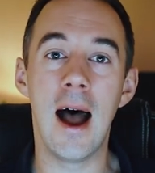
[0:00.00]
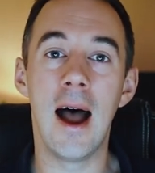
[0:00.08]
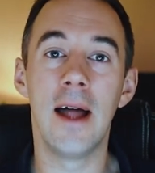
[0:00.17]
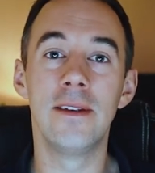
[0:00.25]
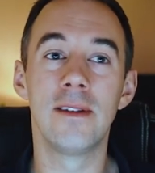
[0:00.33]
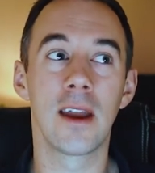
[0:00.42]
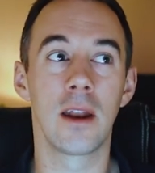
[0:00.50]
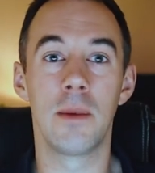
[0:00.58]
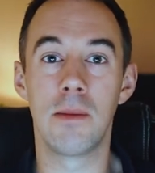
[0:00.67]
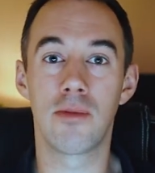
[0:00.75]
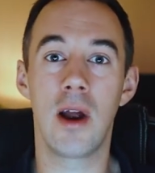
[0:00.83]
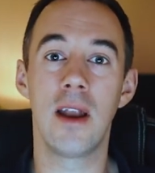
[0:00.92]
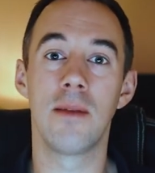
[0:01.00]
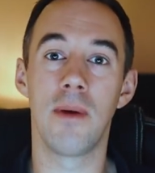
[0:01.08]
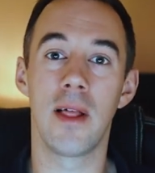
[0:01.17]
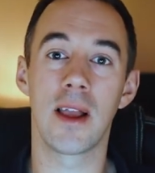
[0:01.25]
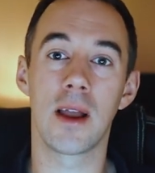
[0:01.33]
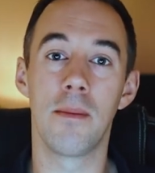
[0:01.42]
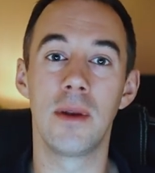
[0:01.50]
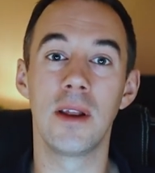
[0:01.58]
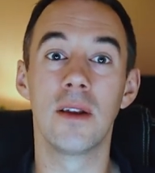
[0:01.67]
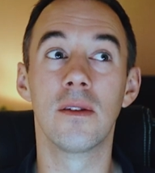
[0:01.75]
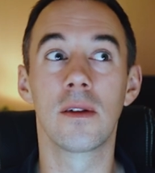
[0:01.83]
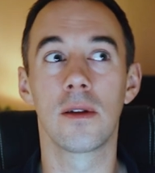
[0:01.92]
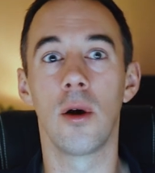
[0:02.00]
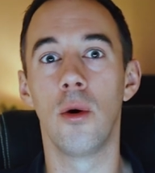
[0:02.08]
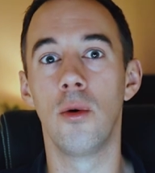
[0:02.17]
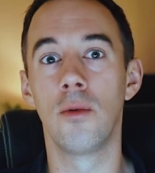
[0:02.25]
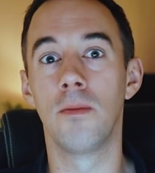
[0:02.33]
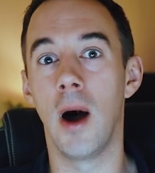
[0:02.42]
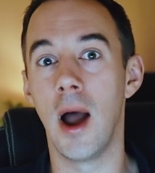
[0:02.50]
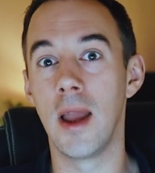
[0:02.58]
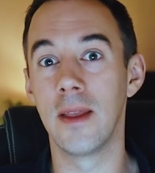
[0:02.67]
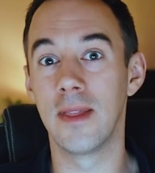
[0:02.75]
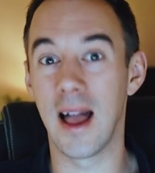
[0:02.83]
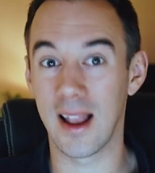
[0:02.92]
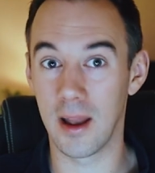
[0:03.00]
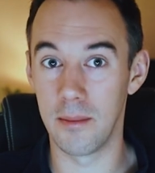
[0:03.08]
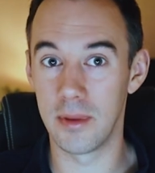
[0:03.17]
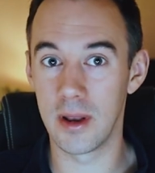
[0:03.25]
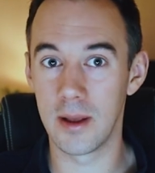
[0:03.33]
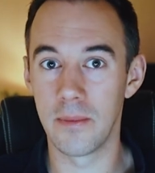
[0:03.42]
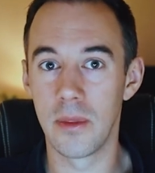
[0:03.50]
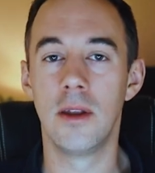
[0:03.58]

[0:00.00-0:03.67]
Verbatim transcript: and they're going to be branded by that company and sold by that company.